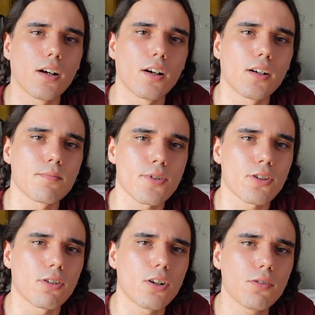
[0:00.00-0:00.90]

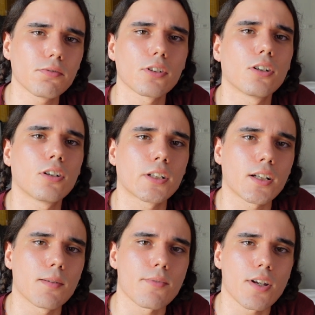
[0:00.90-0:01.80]
So overall, it
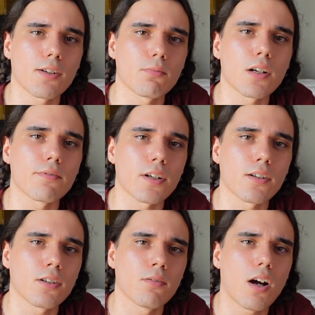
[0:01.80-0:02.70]
comes out where
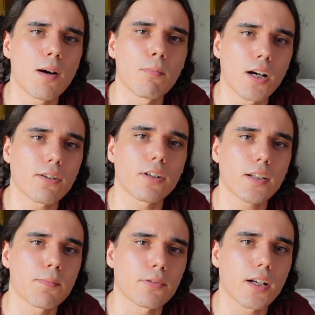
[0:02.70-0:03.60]
they're a
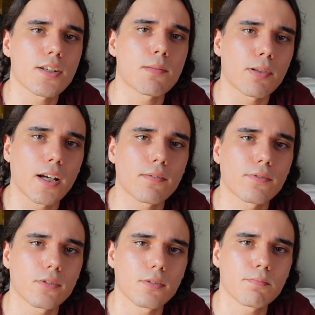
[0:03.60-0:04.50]
moderately priced
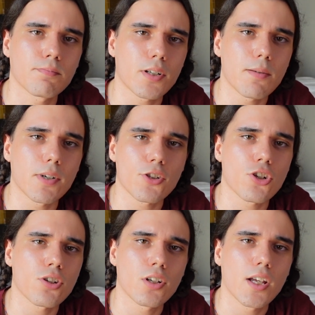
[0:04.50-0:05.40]
platform, pretty
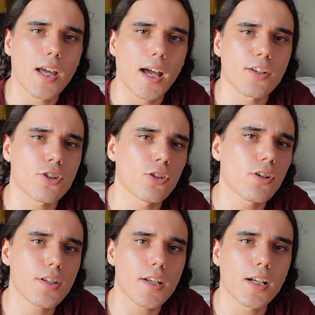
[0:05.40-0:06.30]
much as
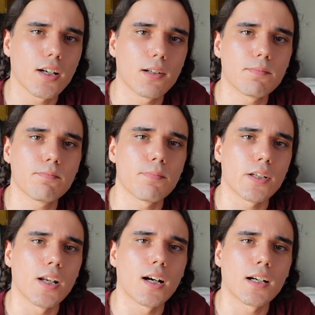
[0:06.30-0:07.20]
good as they come,
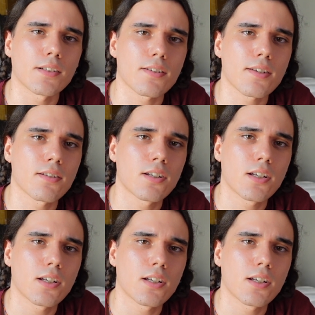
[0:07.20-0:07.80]
but not